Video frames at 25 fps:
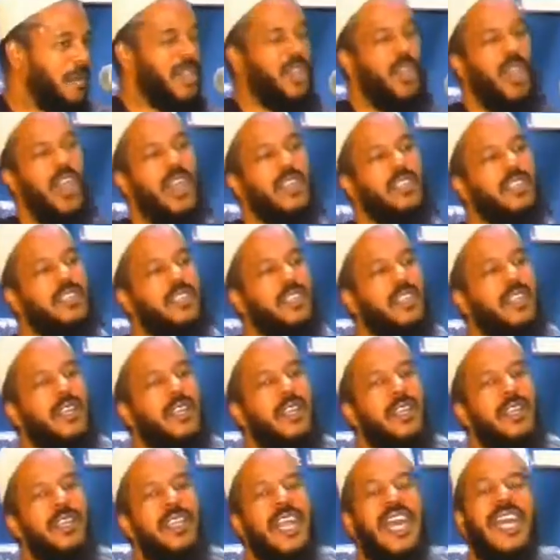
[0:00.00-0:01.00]
Because
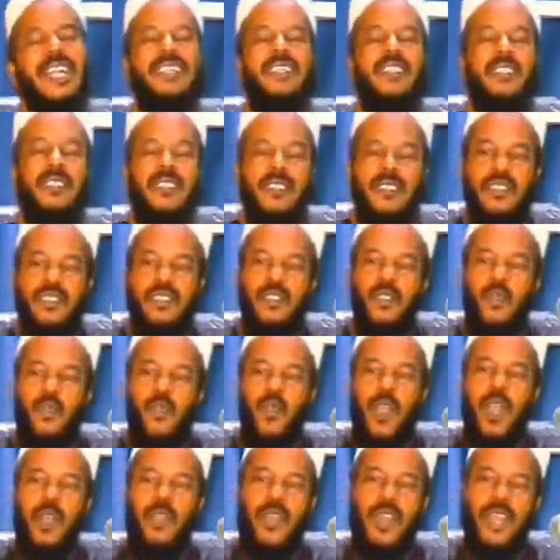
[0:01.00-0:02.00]
nuns
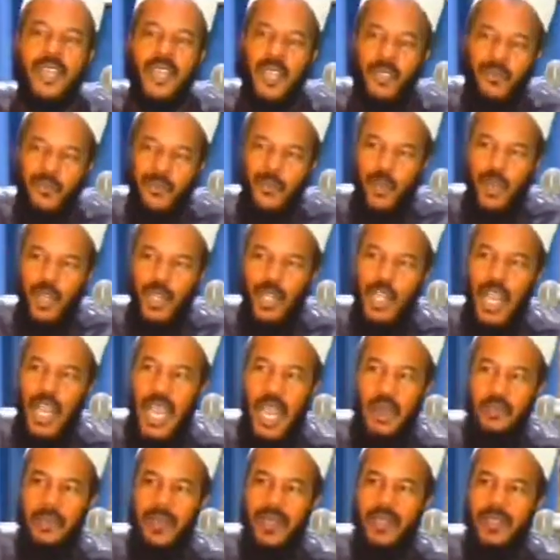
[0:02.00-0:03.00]
wearing their full
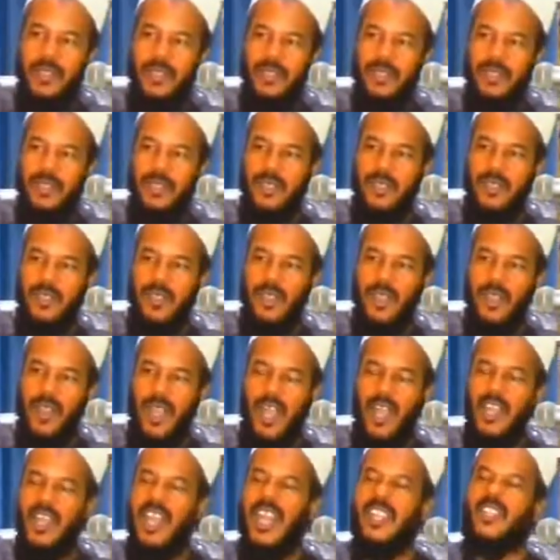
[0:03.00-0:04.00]
garment
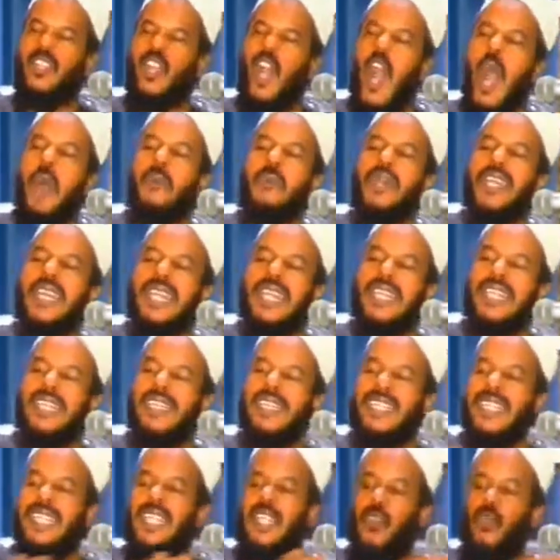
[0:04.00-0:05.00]
are not commonly
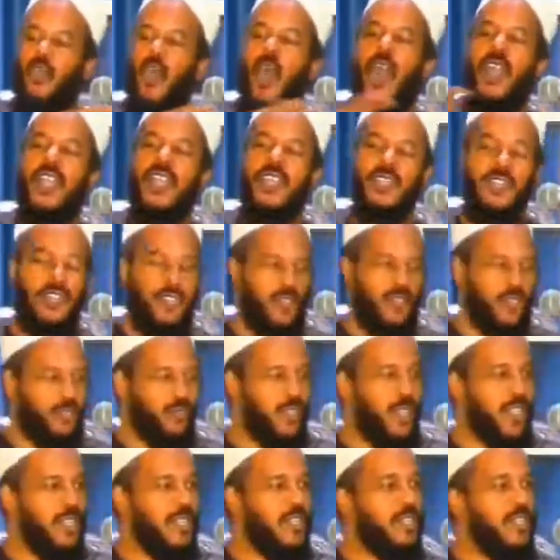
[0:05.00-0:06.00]
seen walking the
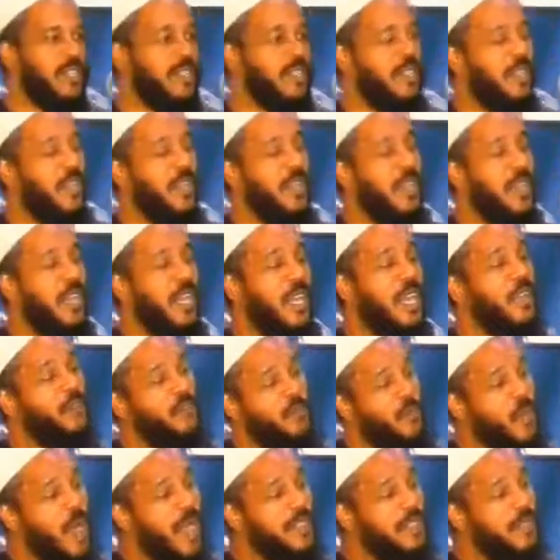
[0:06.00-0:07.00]
streets.
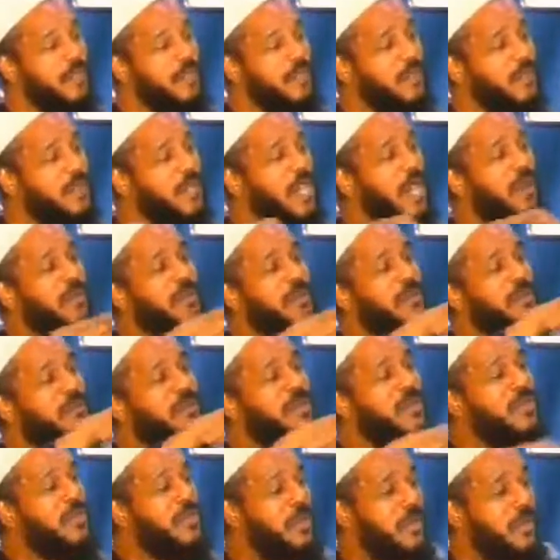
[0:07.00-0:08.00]
If one
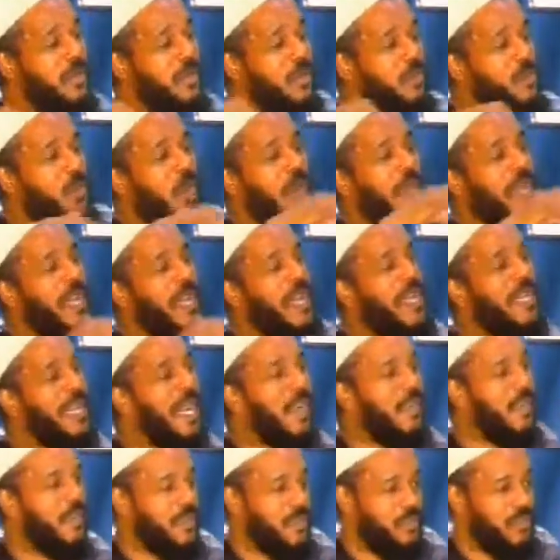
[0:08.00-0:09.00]
comes walking
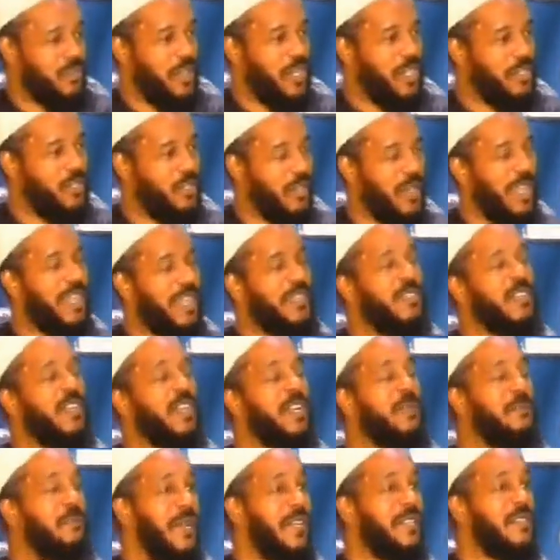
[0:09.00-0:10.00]
down the street or gets
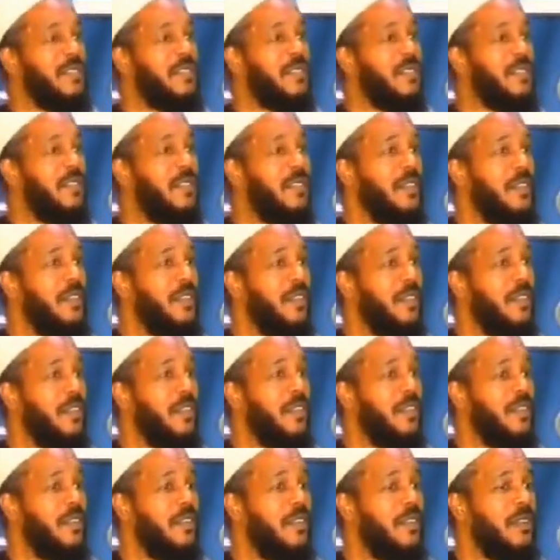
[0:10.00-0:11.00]
on a bus,
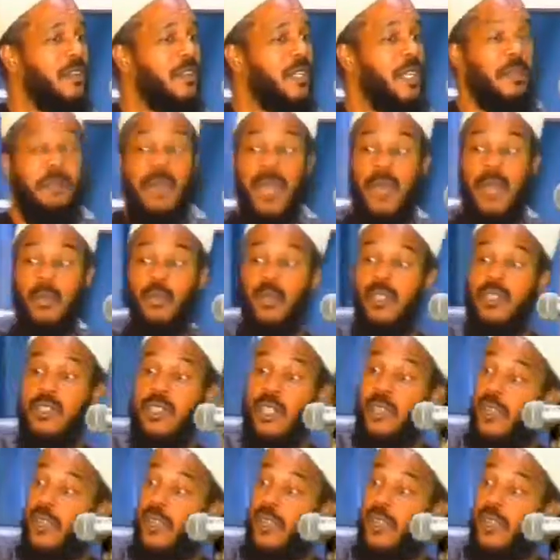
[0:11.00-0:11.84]
the men will